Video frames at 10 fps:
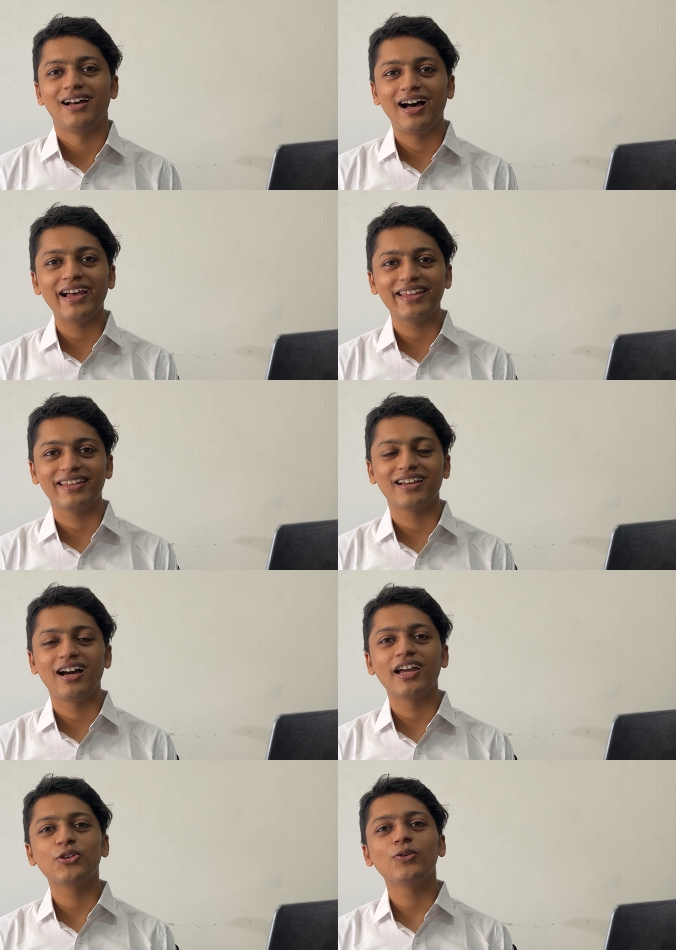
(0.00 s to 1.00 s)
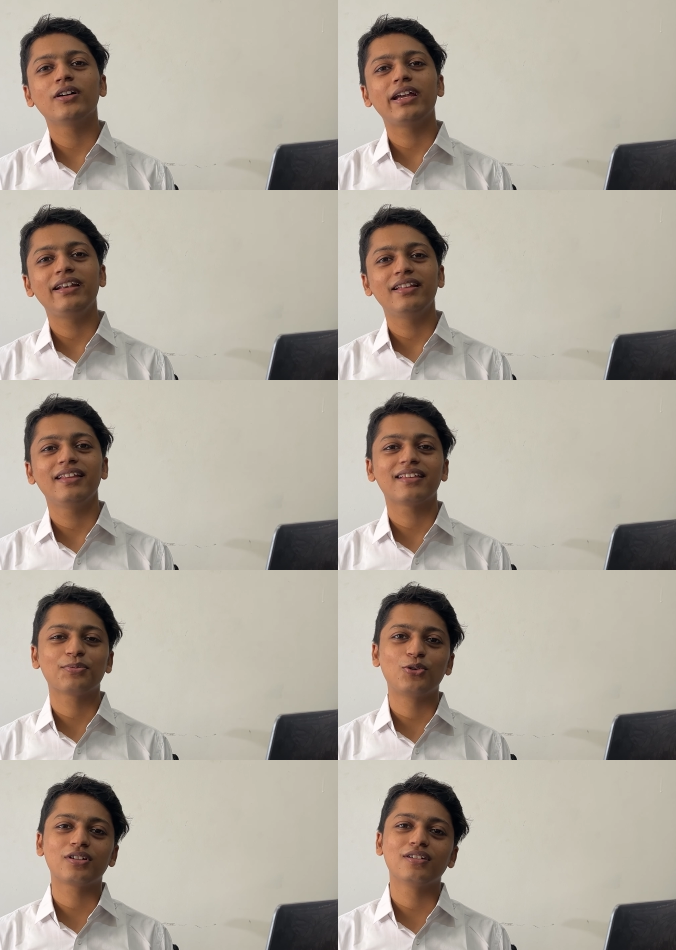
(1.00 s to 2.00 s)
Hi, are you an Indian
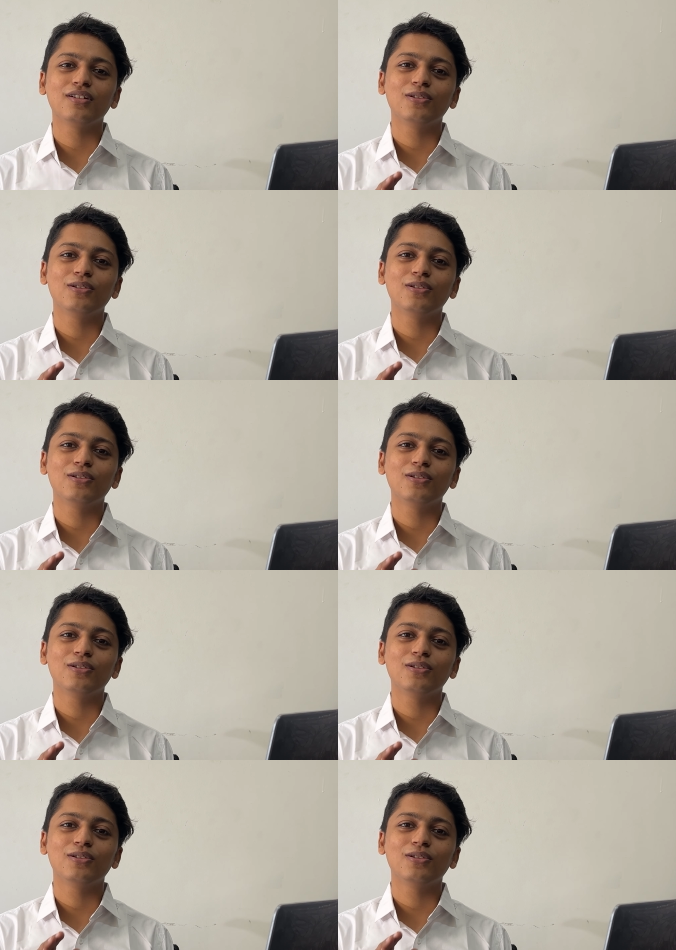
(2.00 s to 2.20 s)
exporter